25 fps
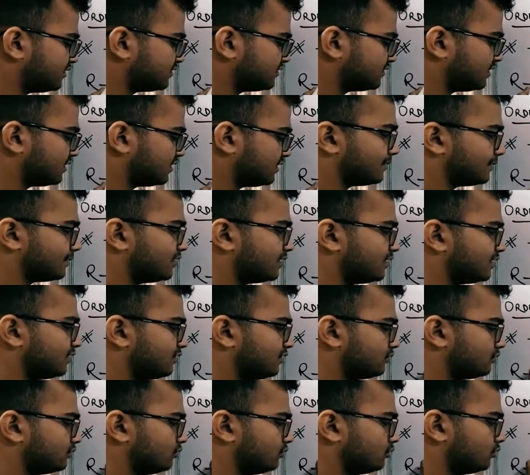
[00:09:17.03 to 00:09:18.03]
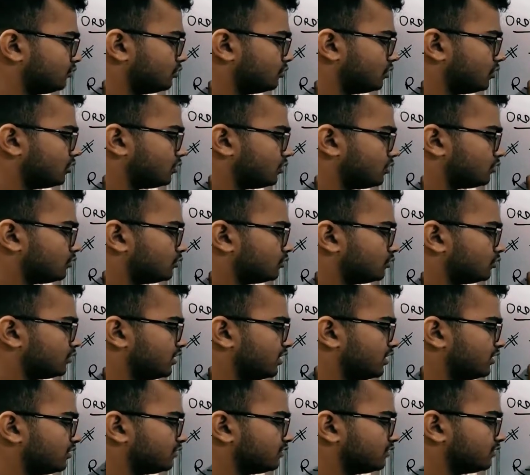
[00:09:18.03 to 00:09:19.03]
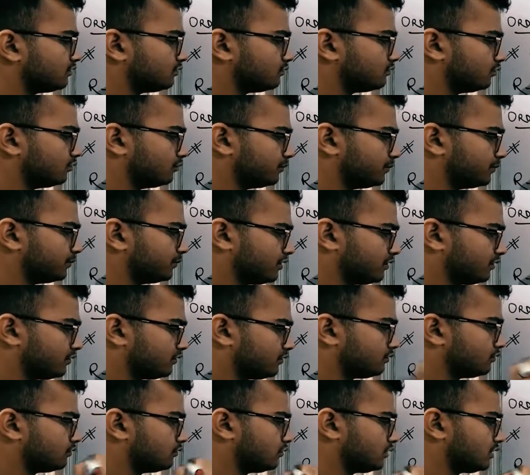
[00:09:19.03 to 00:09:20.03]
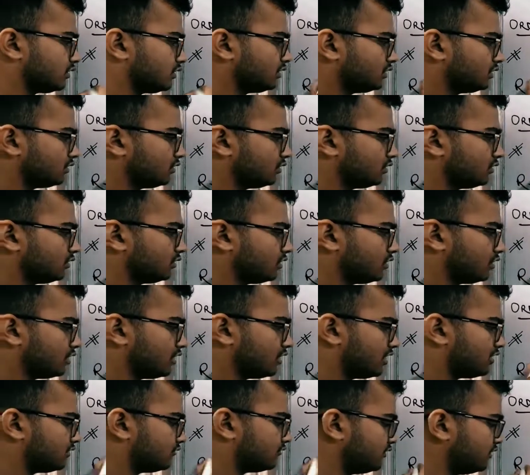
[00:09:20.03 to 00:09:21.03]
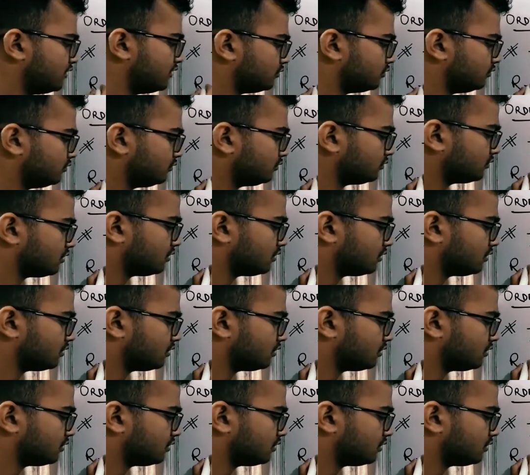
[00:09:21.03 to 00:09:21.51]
is the ability to donate this lone pair, okay, and we know